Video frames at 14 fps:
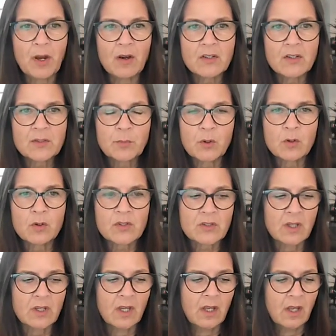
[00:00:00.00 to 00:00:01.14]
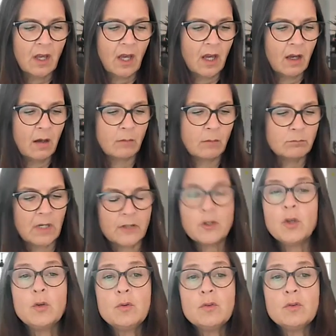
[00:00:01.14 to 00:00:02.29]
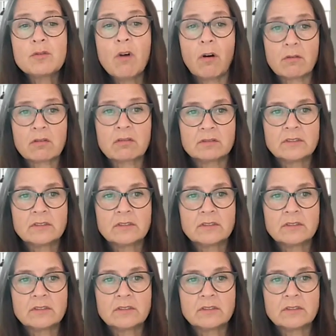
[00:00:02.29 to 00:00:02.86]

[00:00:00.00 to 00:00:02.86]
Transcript: passports and who's not